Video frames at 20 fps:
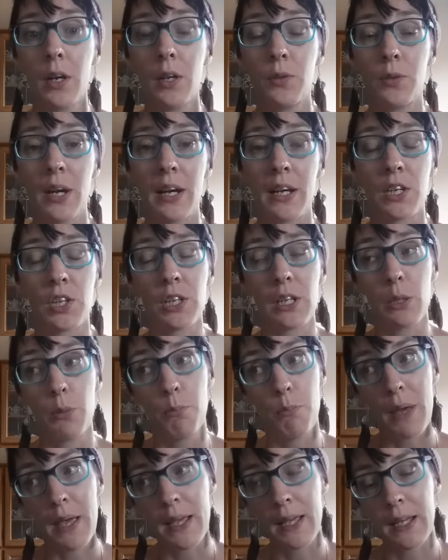to actually
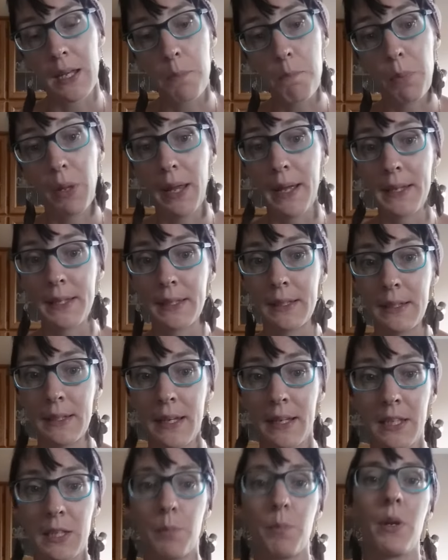make it a pleasant
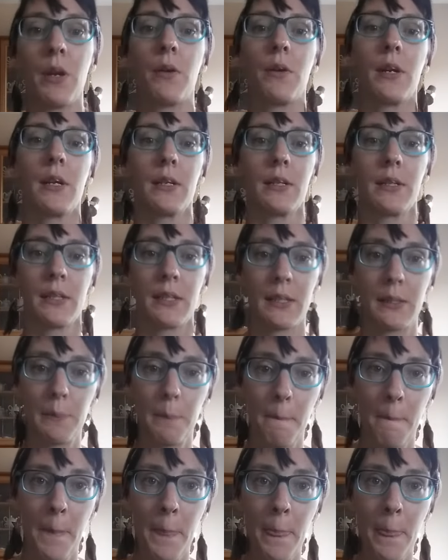experience.